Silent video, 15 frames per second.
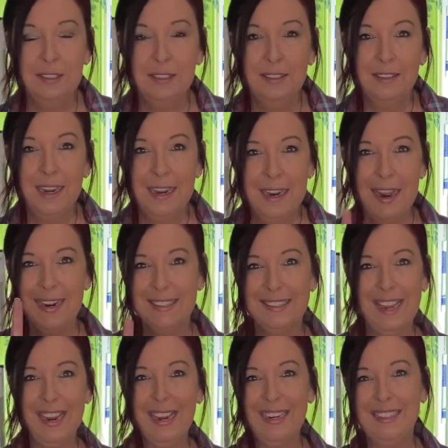Hang on a
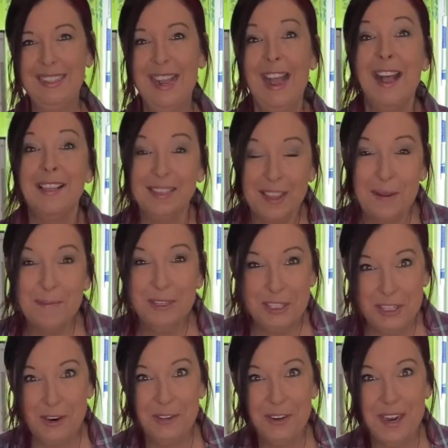second, let me
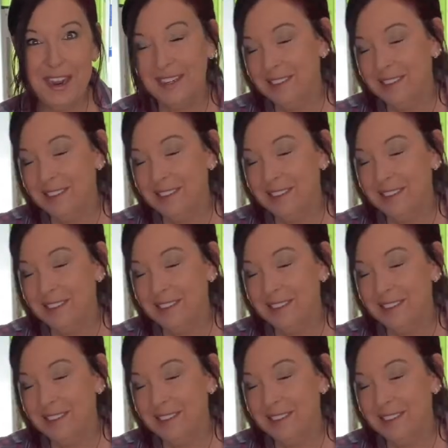show you.